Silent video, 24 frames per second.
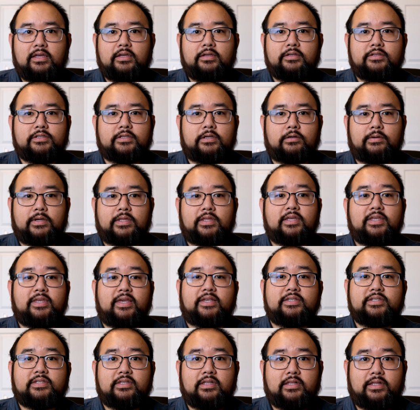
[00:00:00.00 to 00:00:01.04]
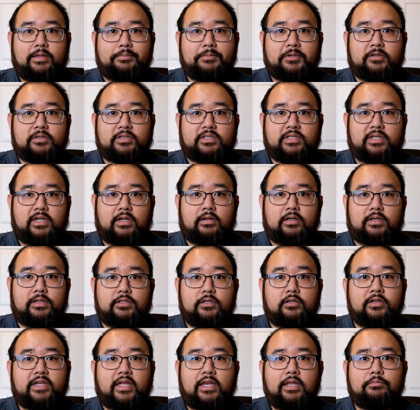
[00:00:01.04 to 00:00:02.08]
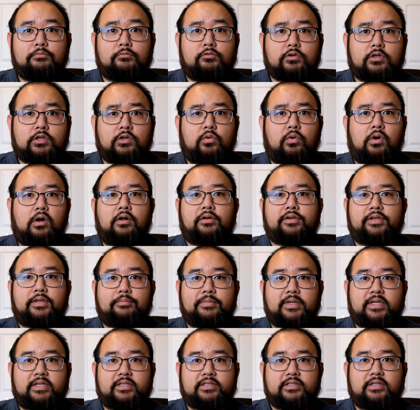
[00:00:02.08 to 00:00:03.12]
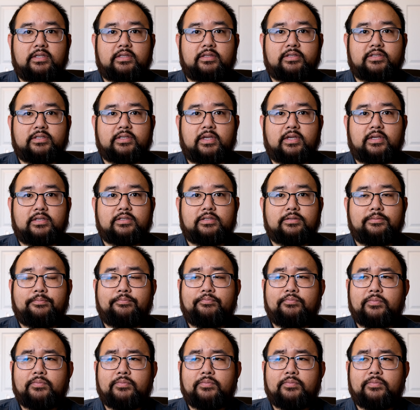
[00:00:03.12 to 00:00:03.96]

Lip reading: So in the case of the Lime Ears Terra, you're getting more quality bass in this case.